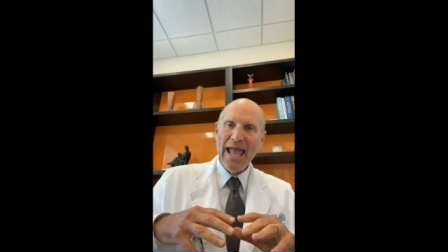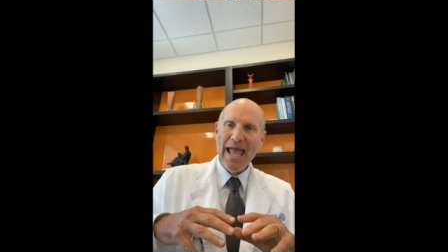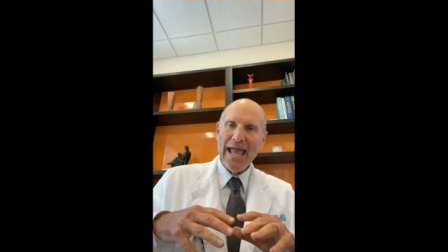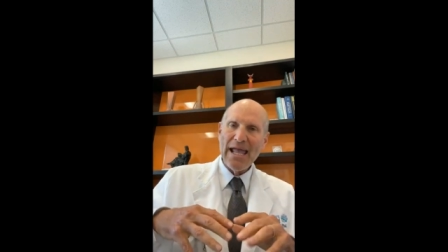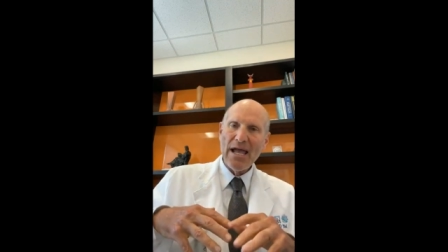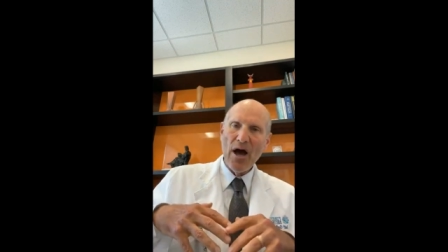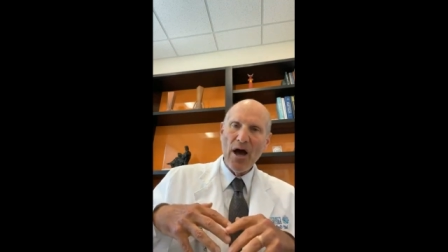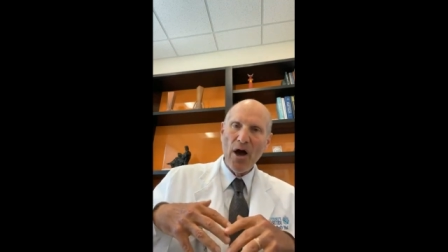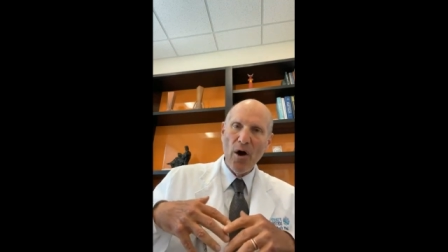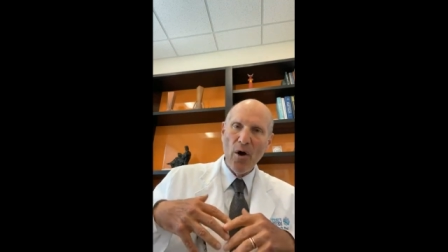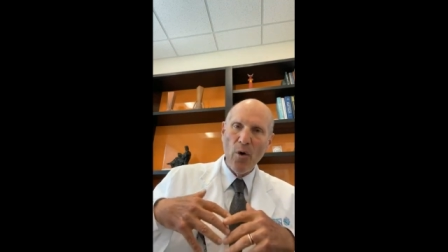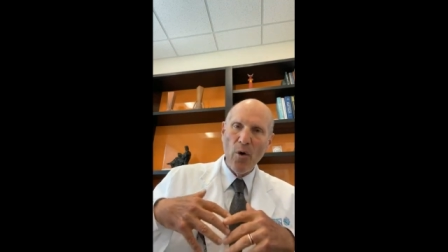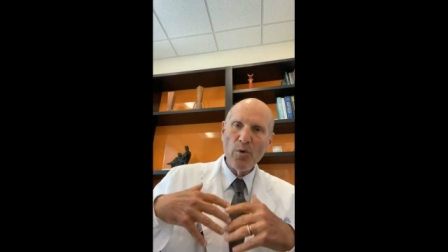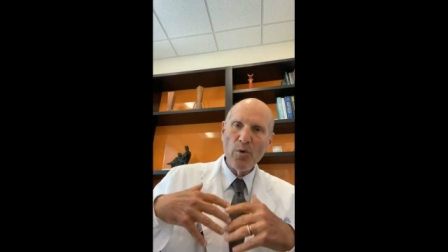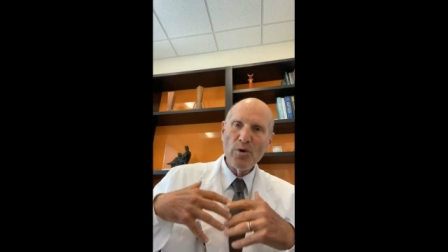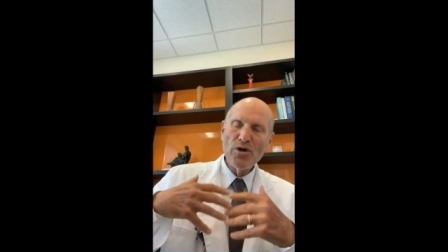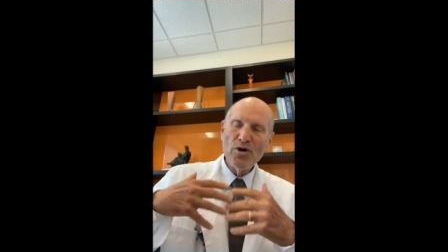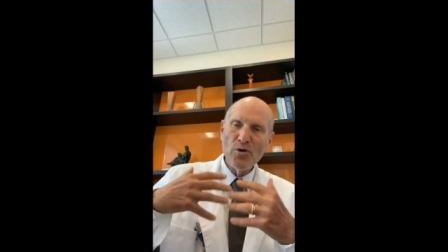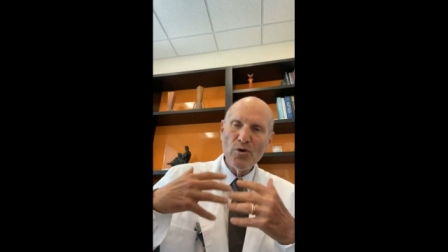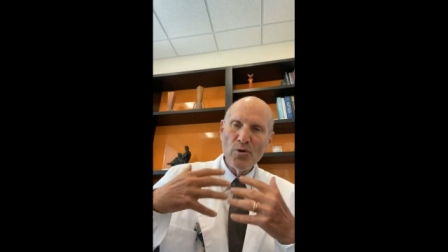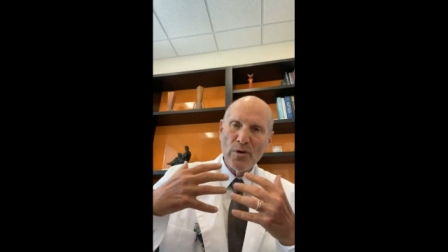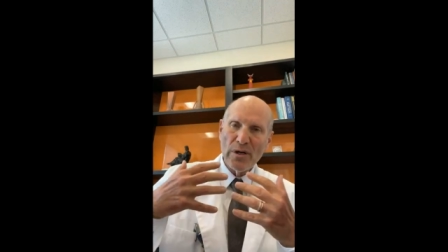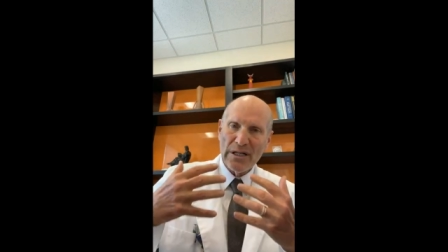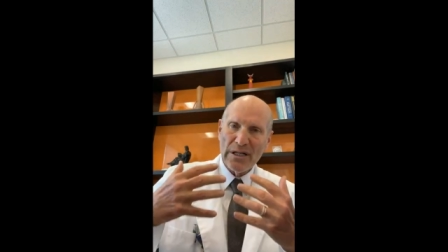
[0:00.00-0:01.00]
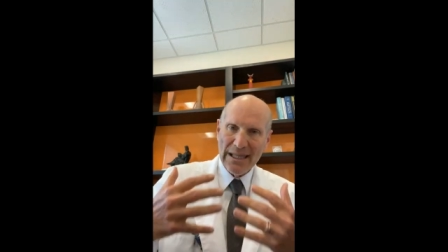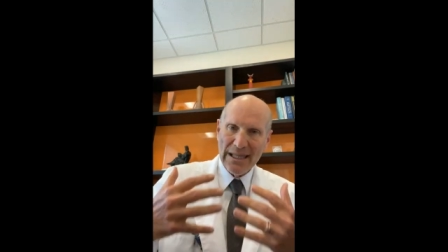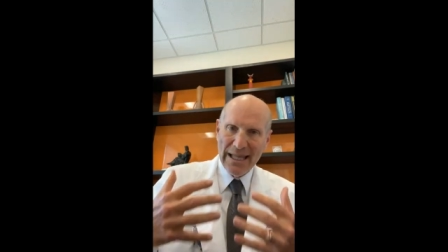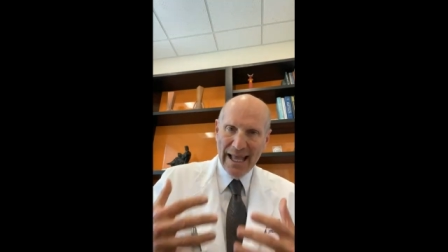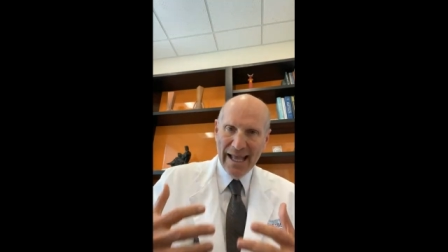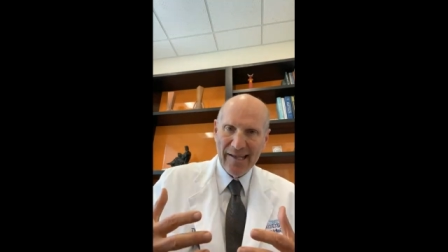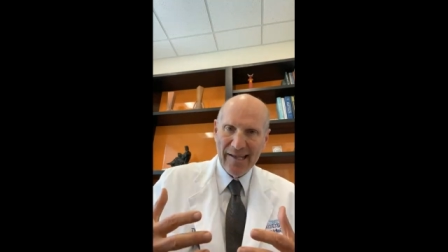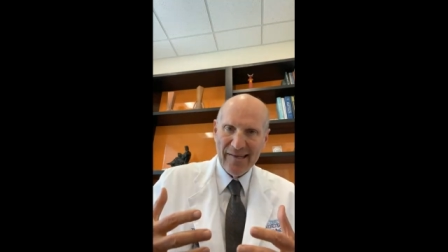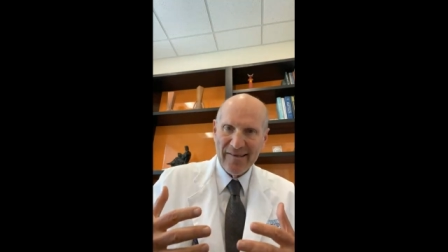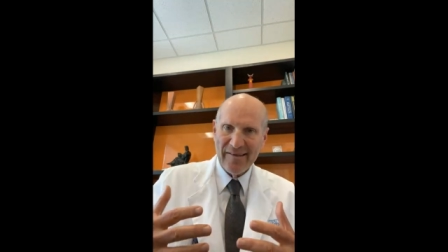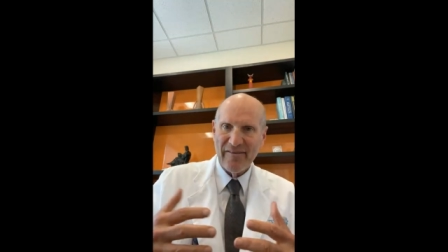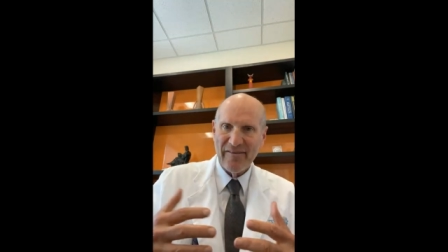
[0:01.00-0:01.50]
a whole new
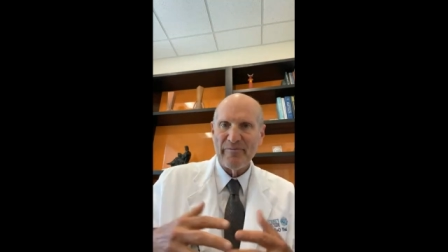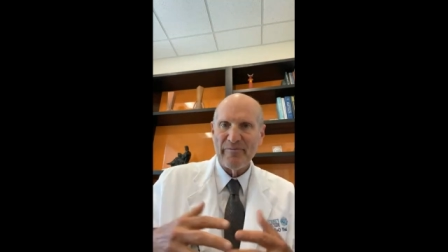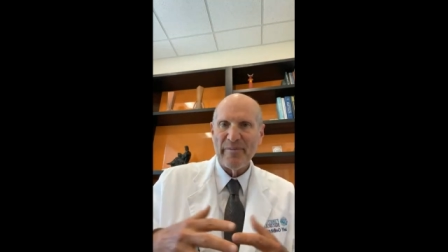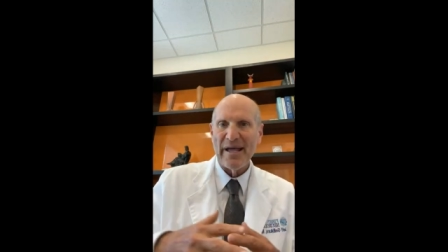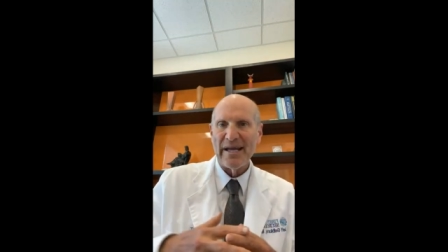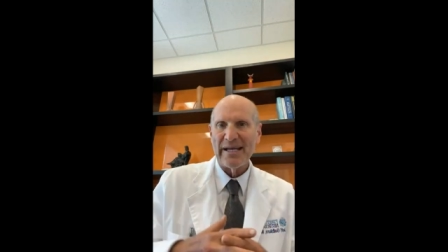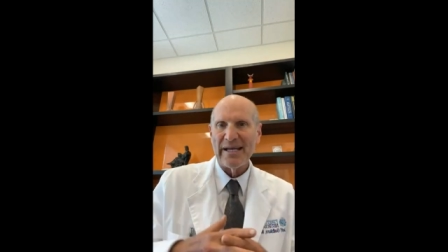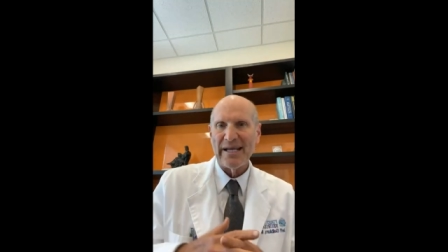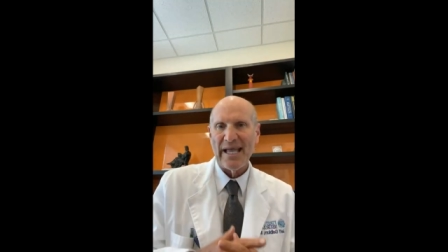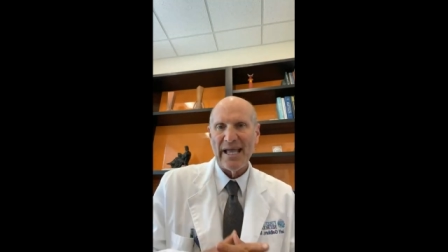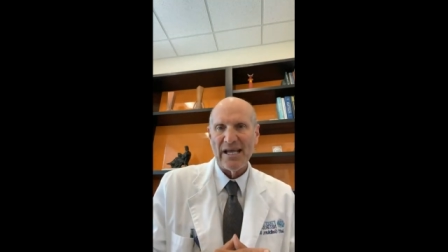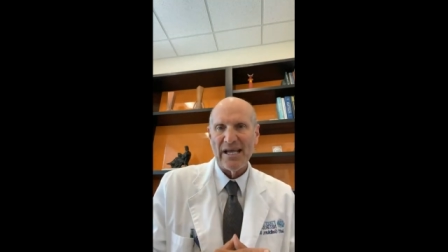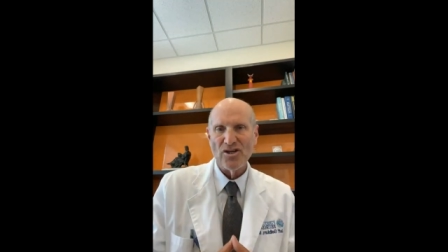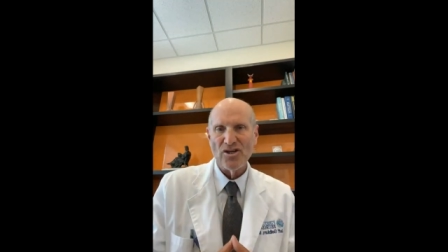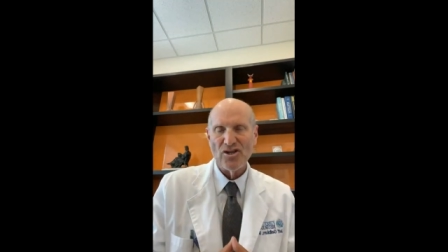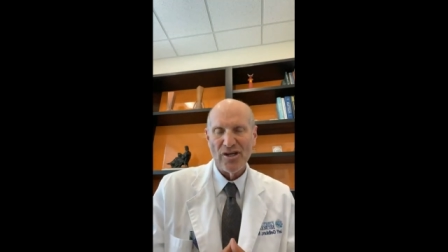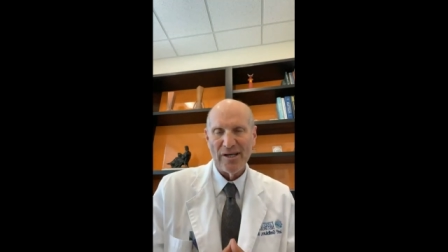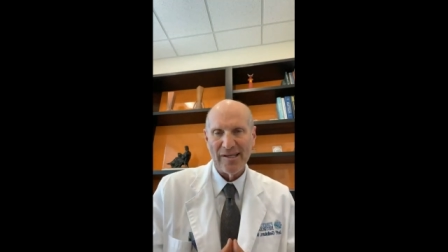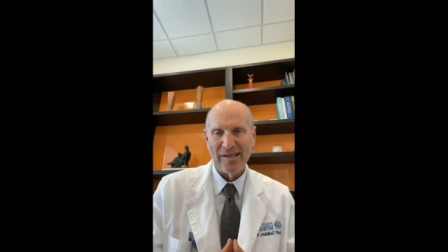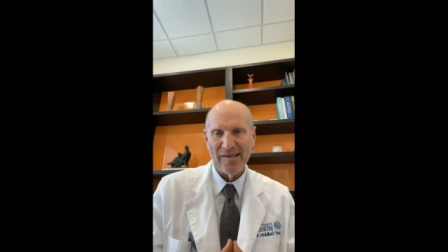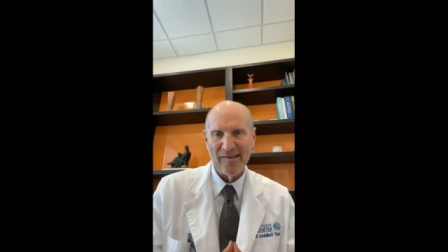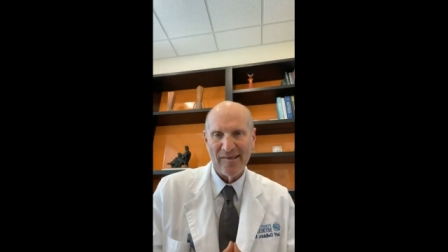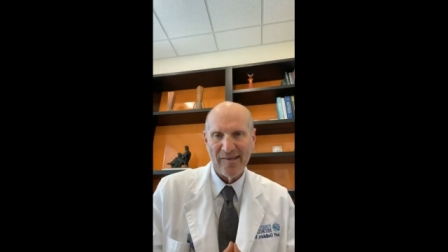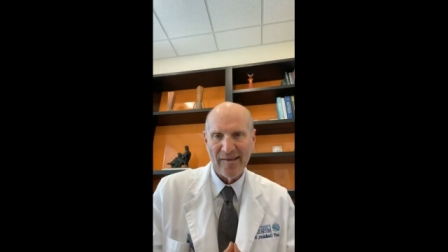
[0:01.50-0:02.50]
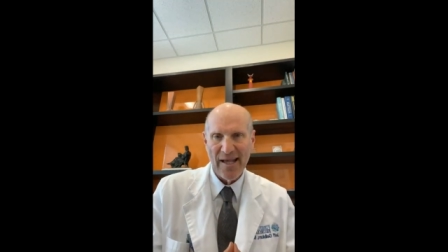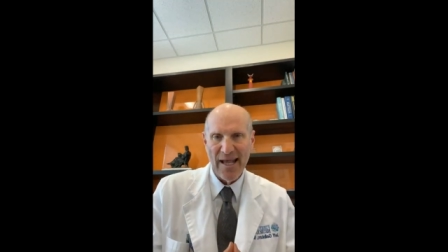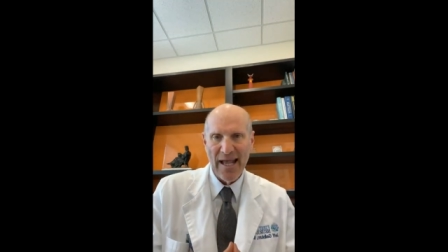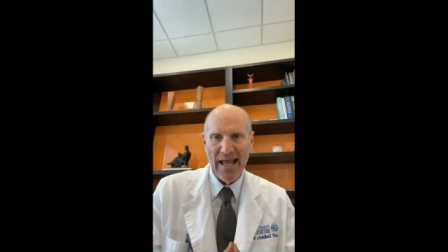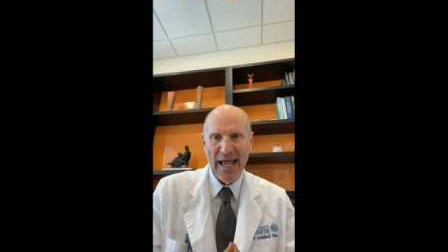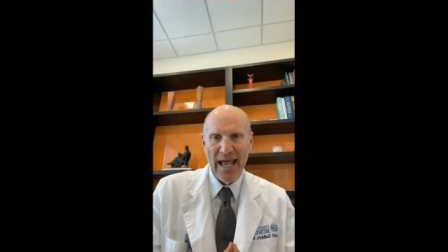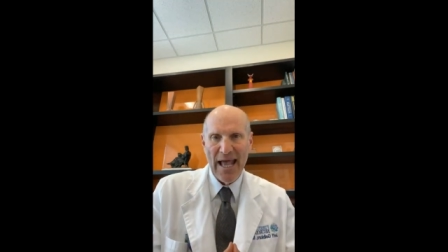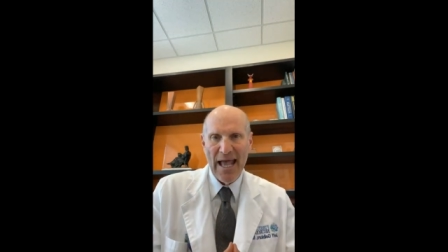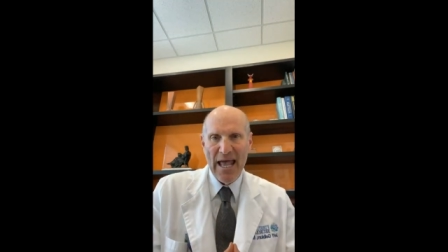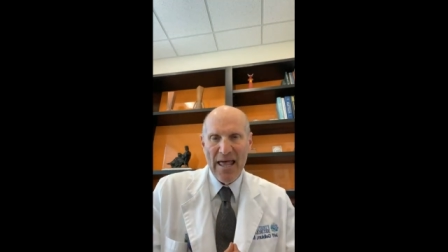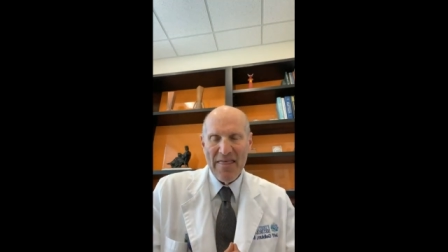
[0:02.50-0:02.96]
class of medications